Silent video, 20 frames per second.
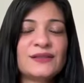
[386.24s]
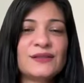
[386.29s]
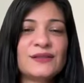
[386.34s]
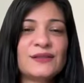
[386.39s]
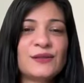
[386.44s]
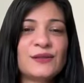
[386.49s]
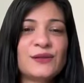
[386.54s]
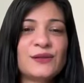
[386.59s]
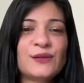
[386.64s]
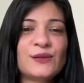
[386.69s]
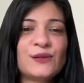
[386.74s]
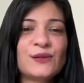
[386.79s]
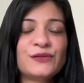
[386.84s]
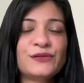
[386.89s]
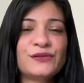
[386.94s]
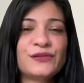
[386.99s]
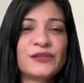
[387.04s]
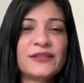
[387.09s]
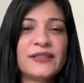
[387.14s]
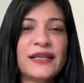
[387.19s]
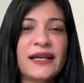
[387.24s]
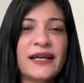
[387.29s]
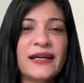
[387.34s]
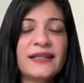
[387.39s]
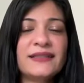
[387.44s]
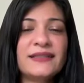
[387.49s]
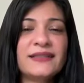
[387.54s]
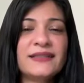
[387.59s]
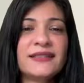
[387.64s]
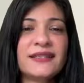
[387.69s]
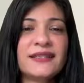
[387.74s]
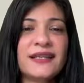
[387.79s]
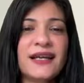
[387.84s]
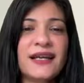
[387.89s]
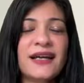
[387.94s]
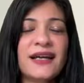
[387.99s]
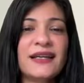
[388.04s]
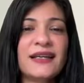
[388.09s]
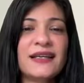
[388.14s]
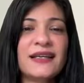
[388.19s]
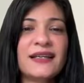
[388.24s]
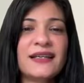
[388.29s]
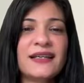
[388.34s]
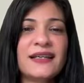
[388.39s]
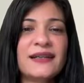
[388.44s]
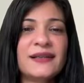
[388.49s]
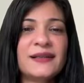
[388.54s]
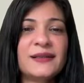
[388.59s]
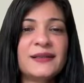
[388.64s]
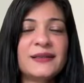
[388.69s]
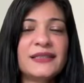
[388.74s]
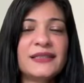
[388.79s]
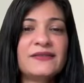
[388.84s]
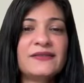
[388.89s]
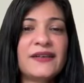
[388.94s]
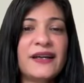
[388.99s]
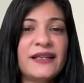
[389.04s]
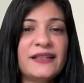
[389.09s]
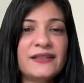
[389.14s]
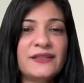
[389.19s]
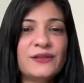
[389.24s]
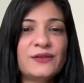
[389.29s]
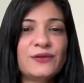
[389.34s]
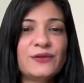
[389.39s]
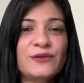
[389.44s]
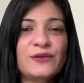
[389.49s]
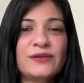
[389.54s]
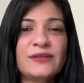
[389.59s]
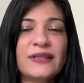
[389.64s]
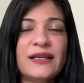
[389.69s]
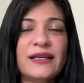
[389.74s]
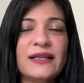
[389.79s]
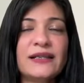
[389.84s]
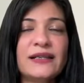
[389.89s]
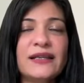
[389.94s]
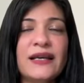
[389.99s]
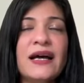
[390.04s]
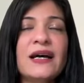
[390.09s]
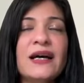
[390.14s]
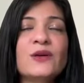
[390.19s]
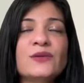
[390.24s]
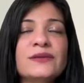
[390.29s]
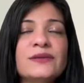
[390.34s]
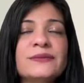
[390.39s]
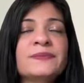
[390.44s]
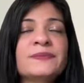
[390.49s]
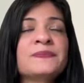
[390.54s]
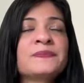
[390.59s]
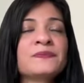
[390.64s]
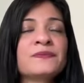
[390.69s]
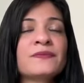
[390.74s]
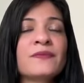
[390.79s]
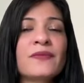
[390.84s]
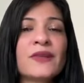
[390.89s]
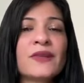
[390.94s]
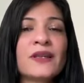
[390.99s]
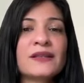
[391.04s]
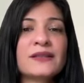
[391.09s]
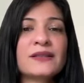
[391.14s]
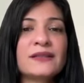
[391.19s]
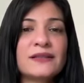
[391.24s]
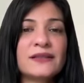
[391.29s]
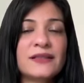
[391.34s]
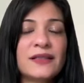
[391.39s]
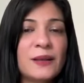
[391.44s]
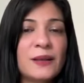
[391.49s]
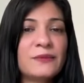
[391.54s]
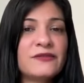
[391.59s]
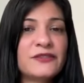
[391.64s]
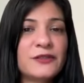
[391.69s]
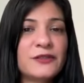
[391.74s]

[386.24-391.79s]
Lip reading: So, for that, I invite you to settle down, sit